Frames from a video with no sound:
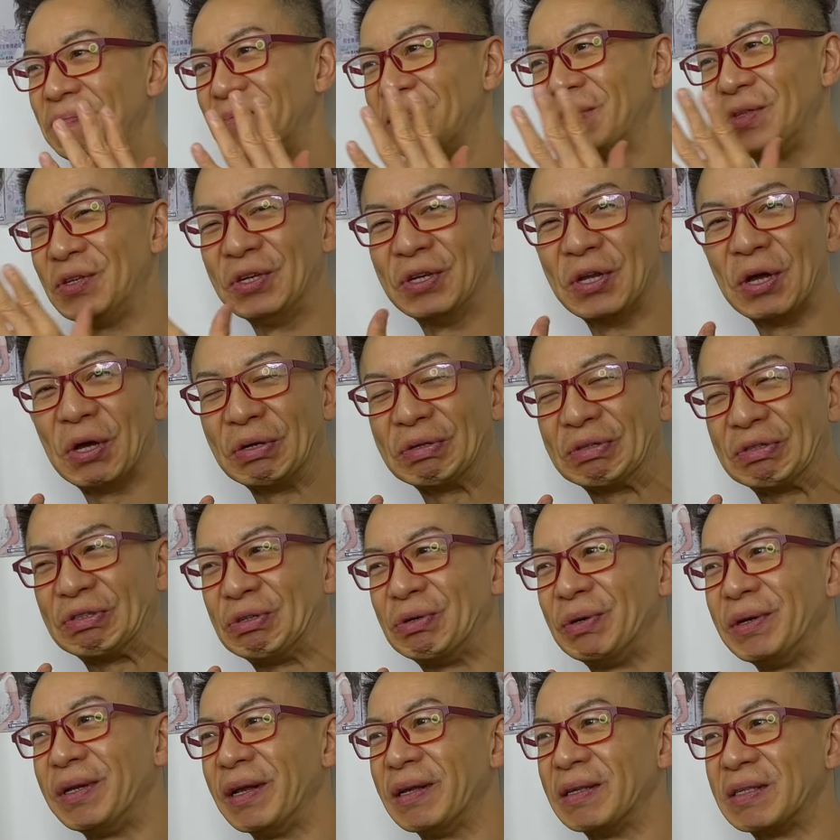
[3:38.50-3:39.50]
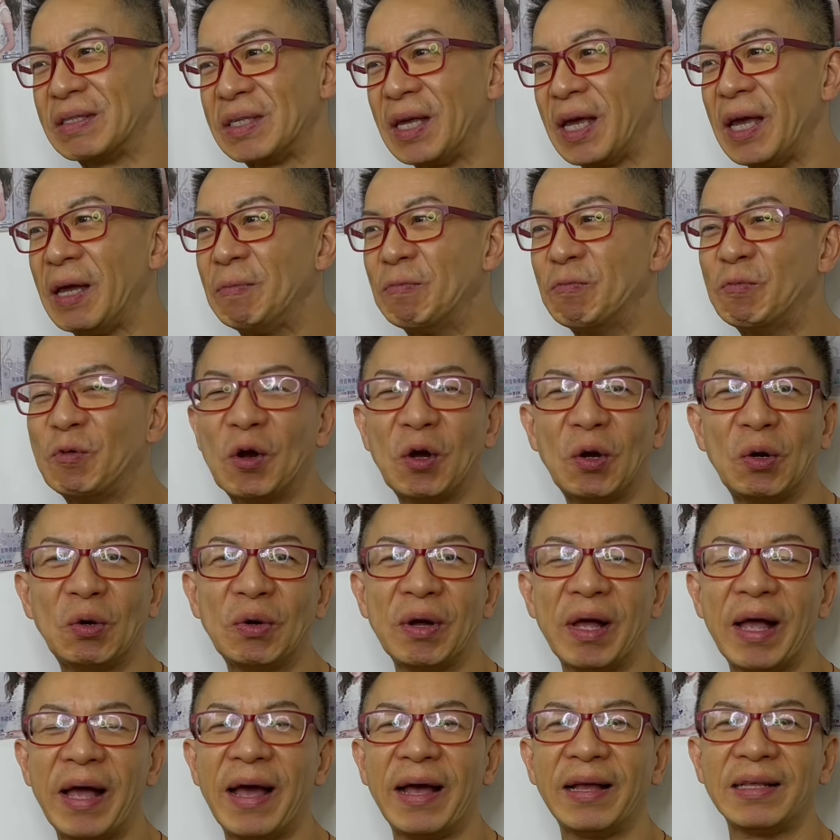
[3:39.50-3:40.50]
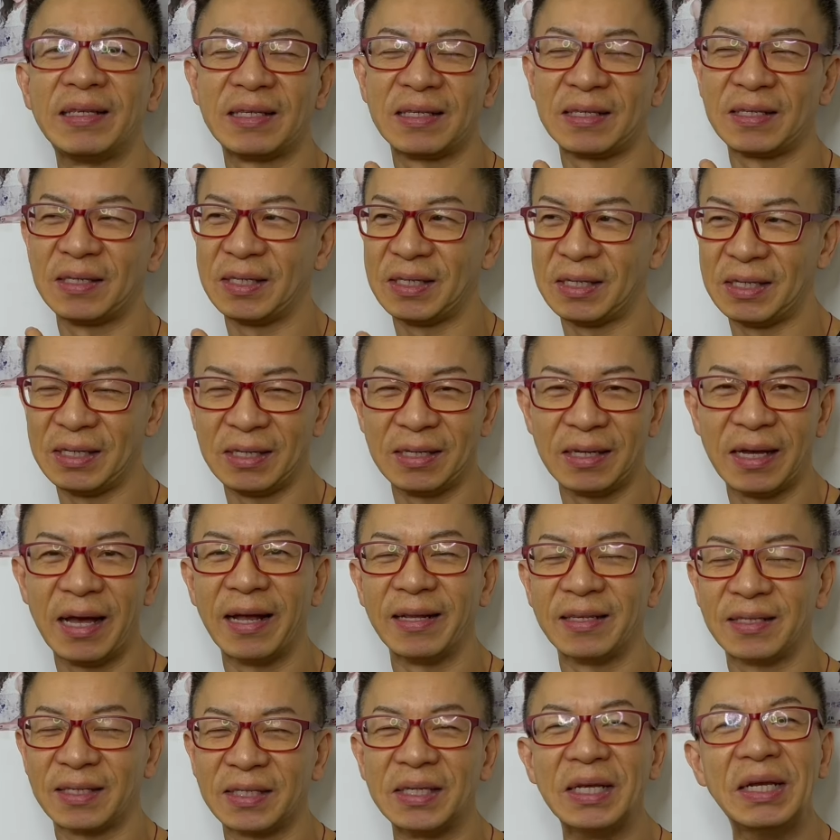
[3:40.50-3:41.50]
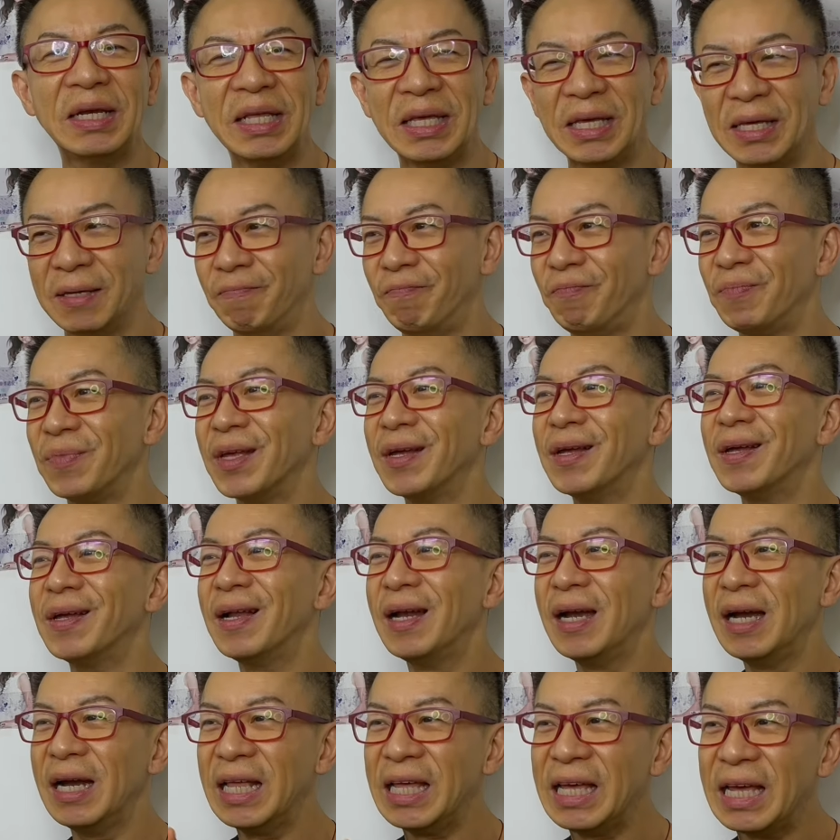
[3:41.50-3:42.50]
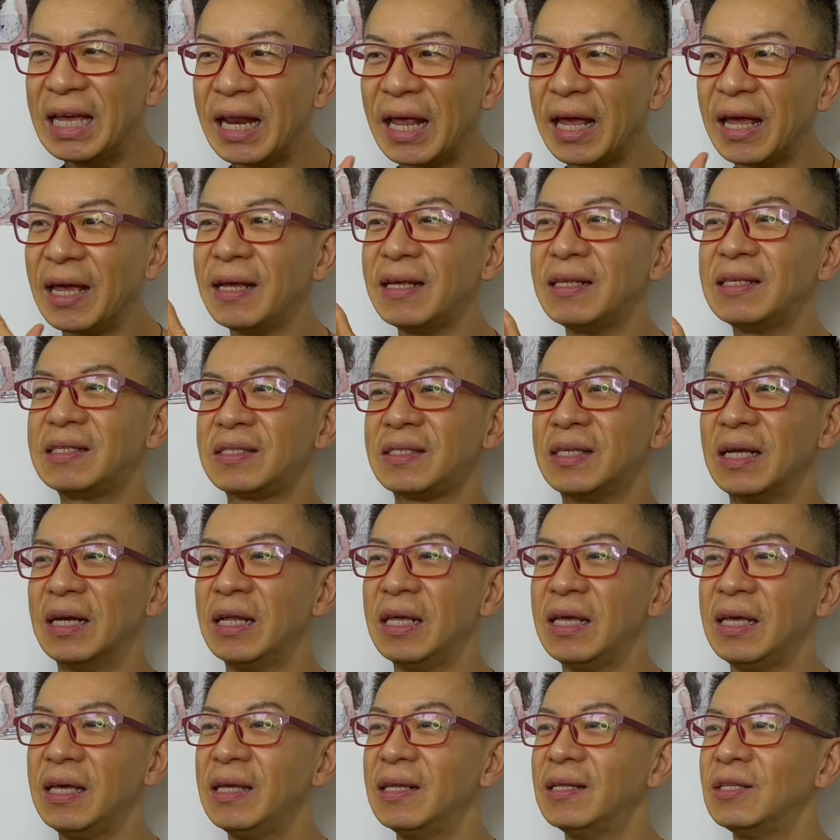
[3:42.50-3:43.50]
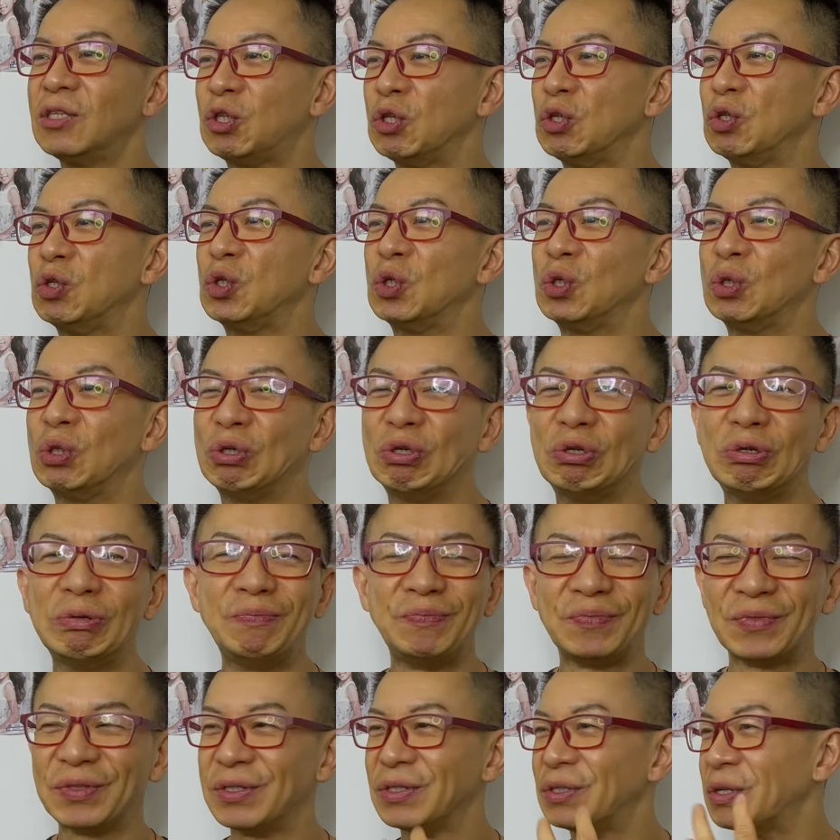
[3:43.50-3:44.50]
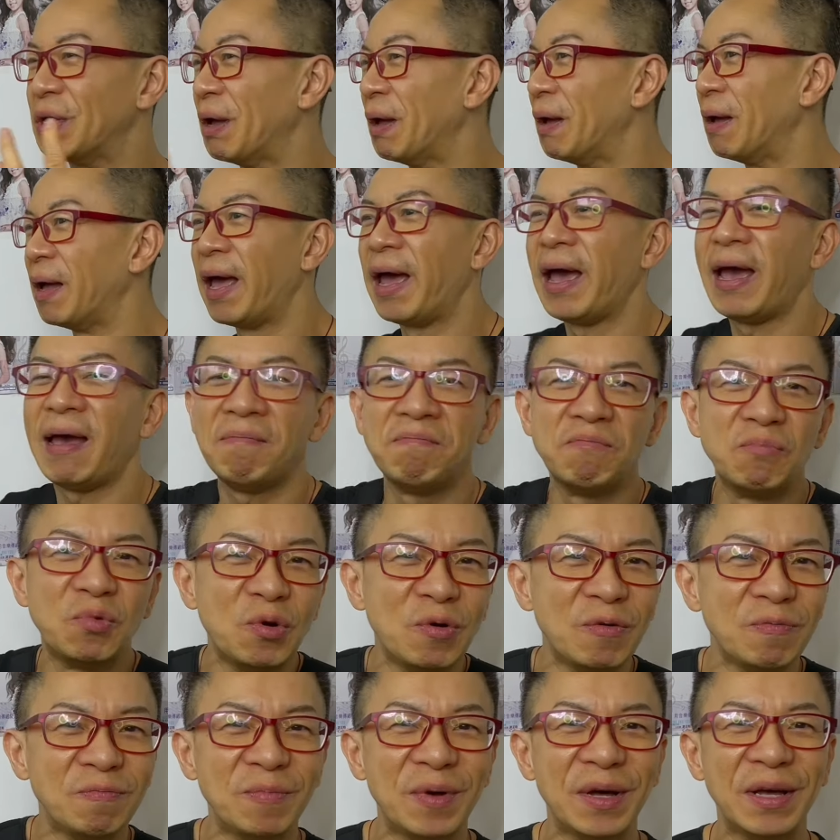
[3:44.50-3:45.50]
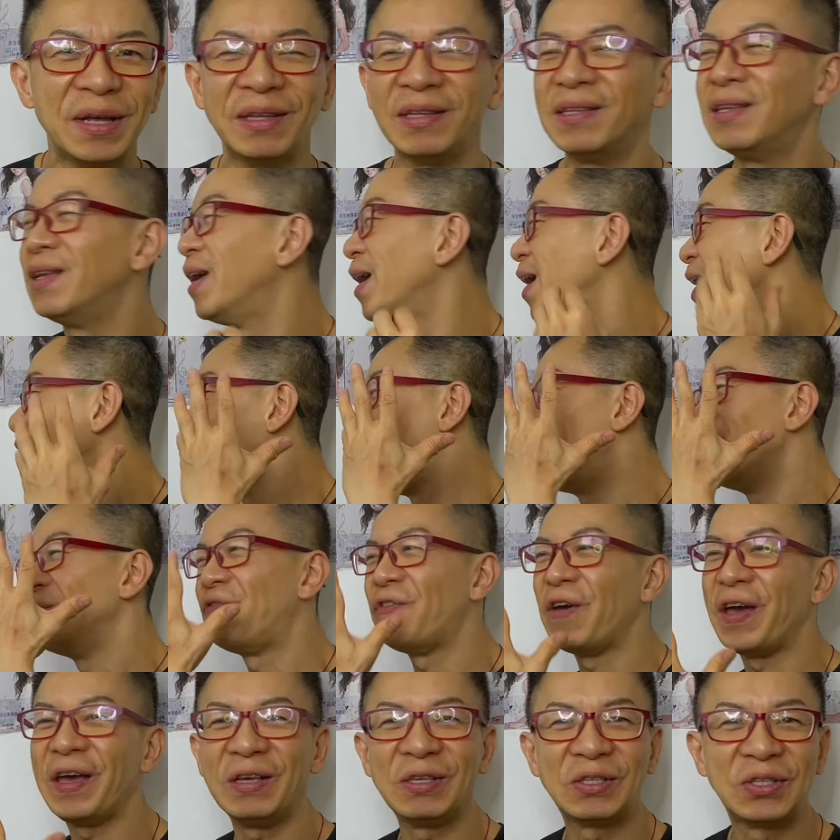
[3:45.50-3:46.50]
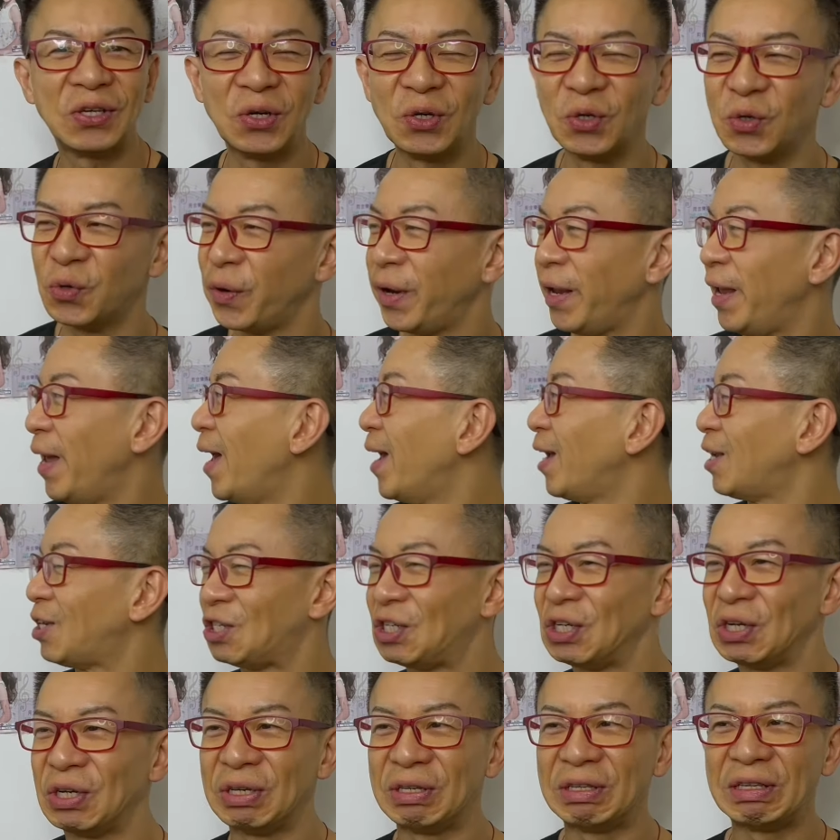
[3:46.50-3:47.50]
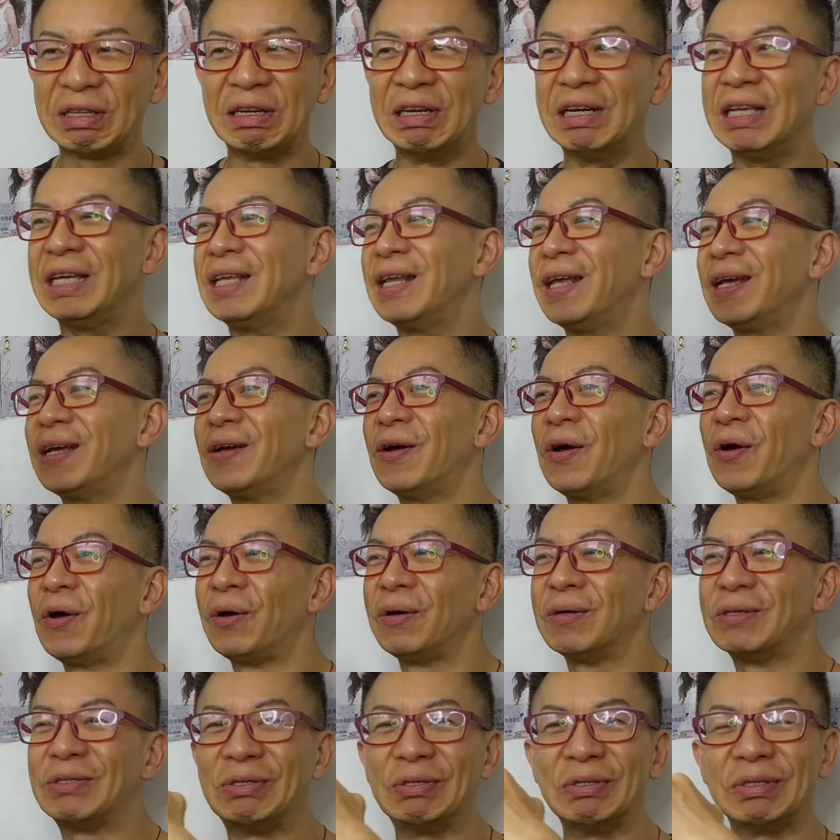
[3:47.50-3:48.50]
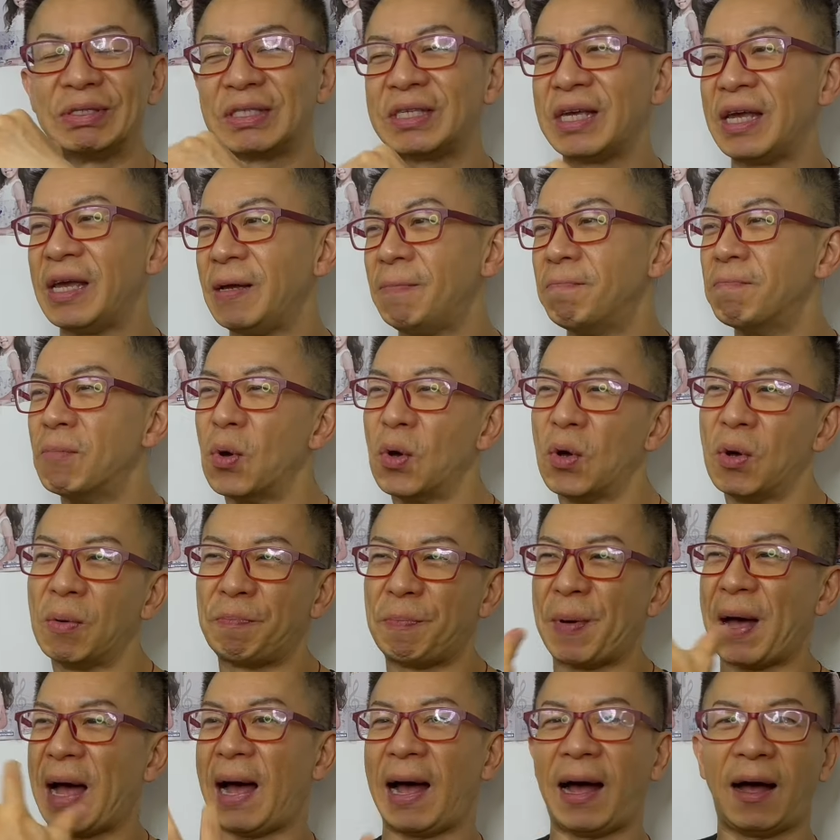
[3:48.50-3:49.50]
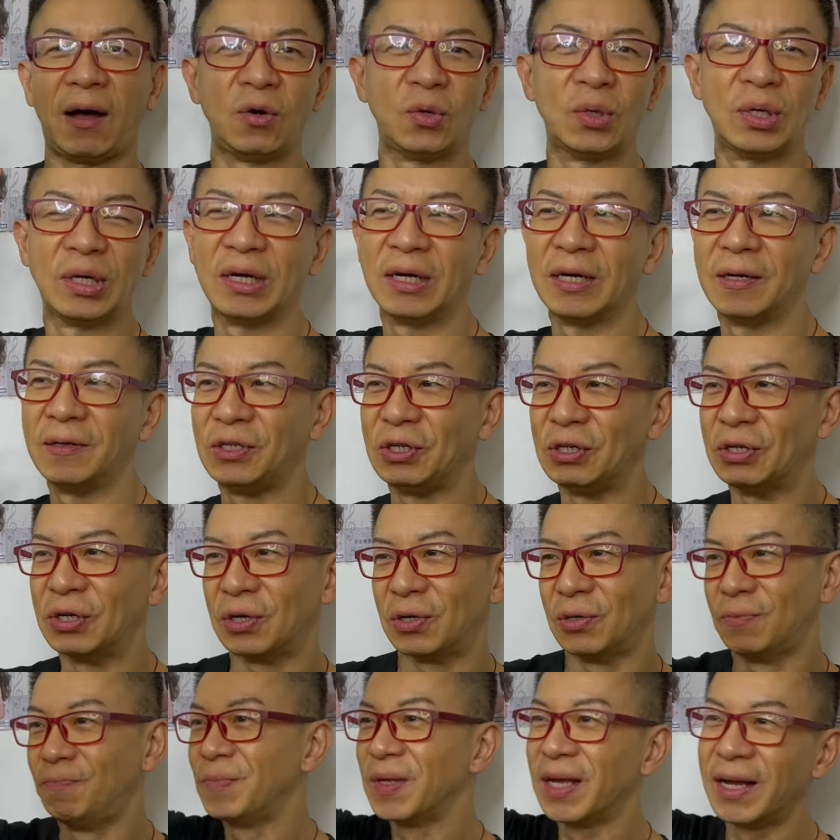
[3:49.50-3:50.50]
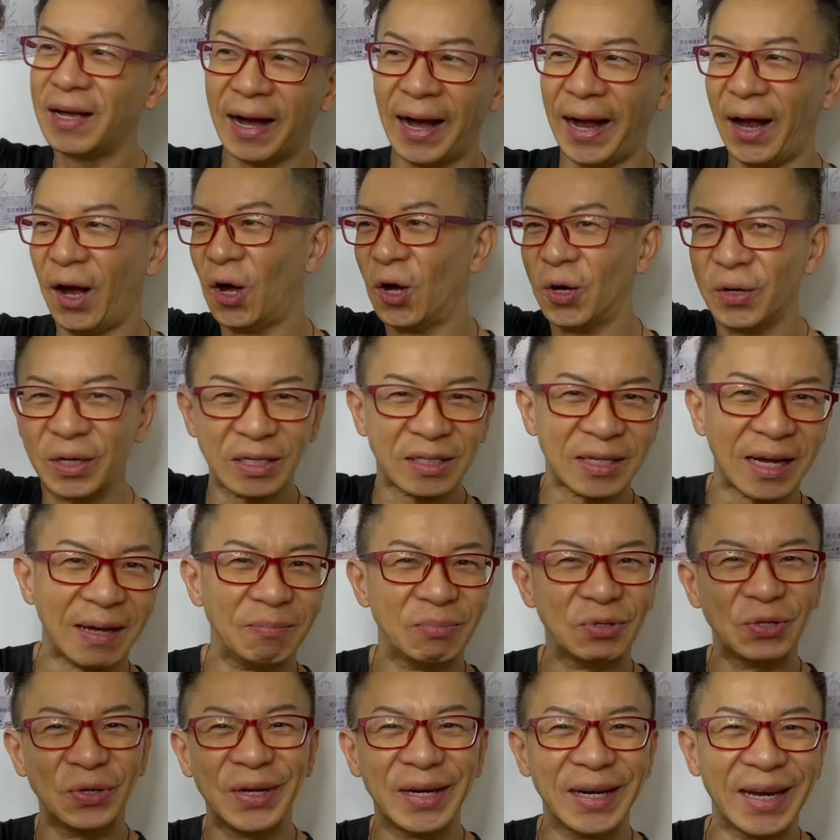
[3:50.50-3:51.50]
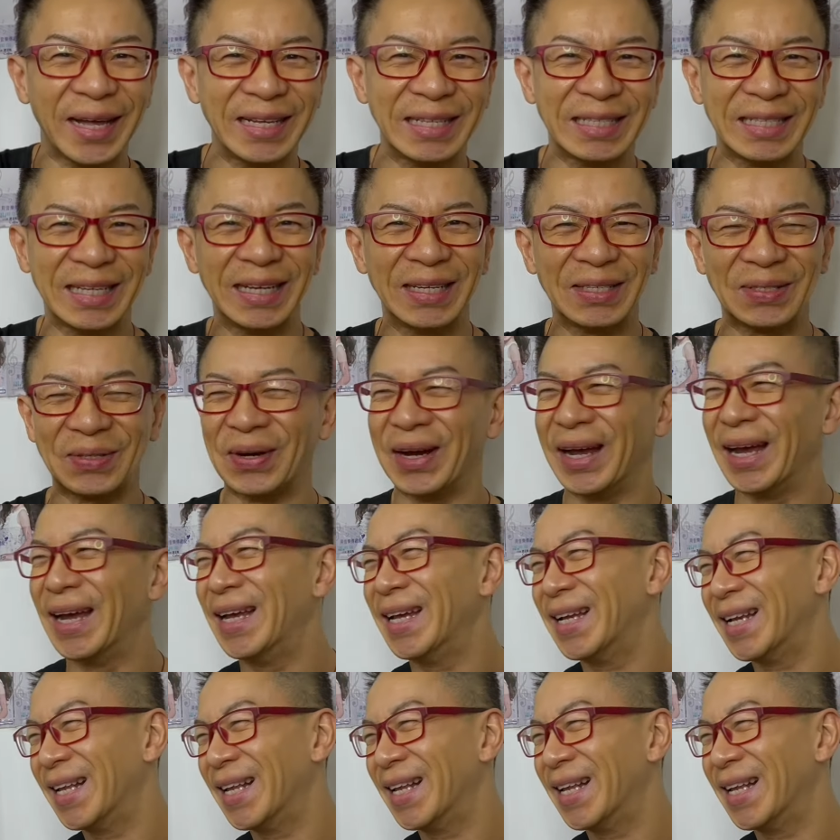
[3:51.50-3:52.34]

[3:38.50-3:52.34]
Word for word: you know, doing the same role at the at Celine, leading Celine to do the hand movement, facial reaction, leading her to sing more power. You know, I all the time doing like this, right?